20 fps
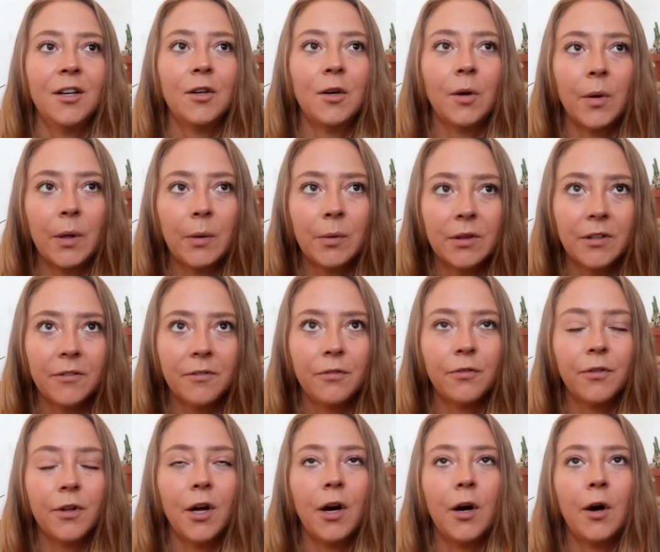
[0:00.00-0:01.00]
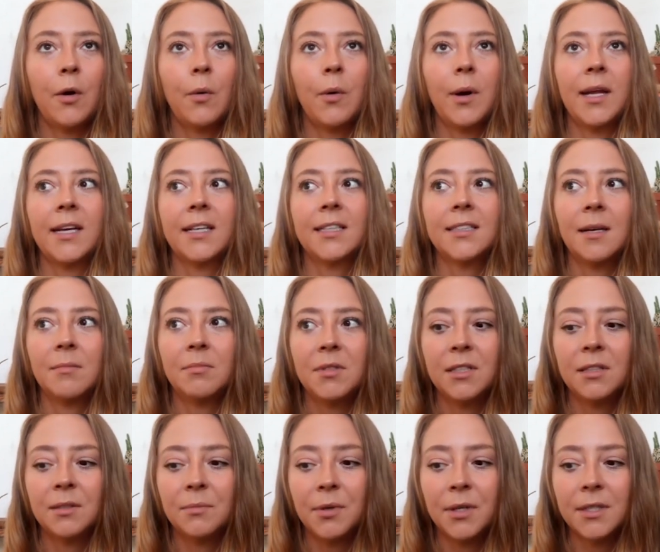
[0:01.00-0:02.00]
going with the flow and
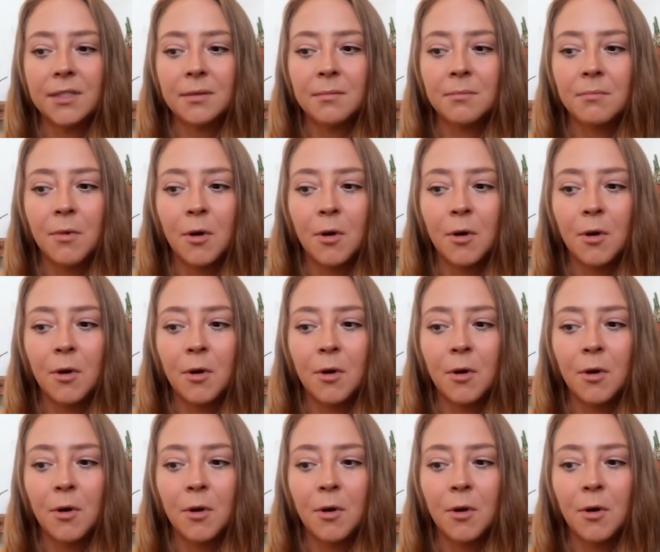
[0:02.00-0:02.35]
accepting the present